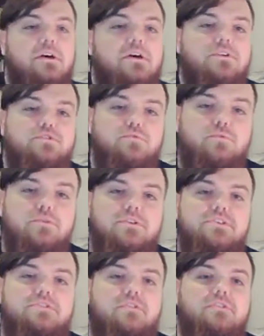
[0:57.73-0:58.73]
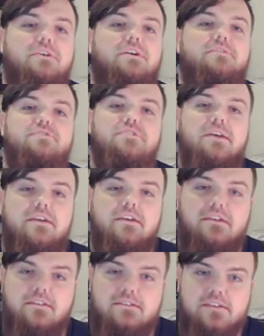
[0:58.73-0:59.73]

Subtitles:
to really start to understand